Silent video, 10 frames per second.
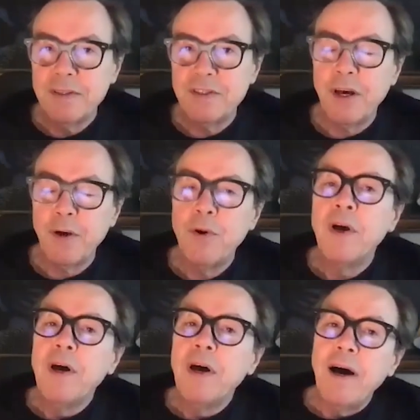So
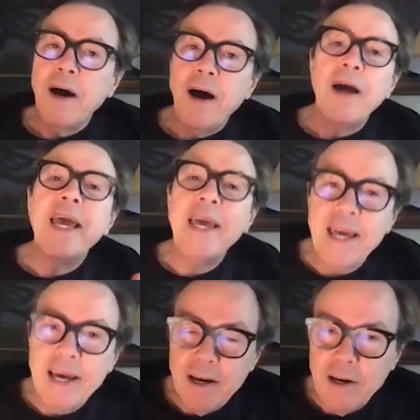I
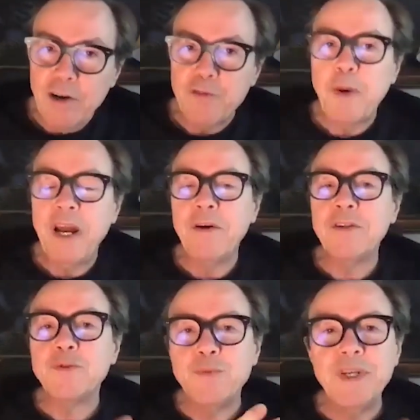hear of
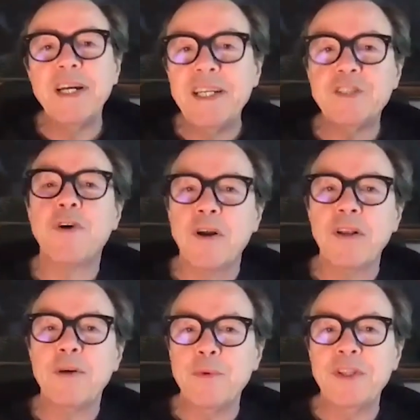parents really
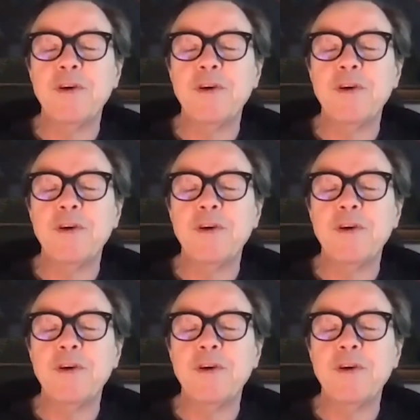struggling with